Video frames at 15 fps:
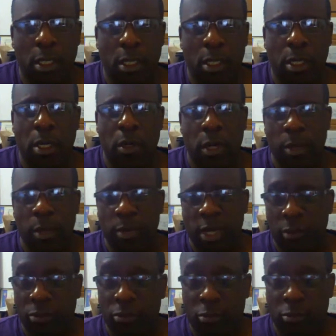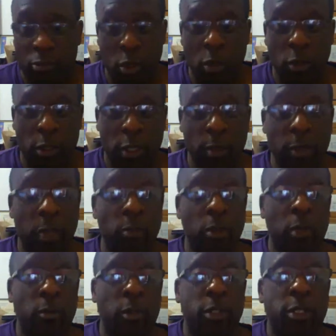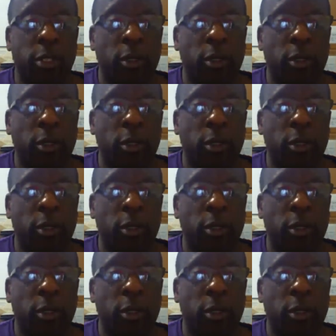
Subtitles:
All right, man. Bro, give me a moment here.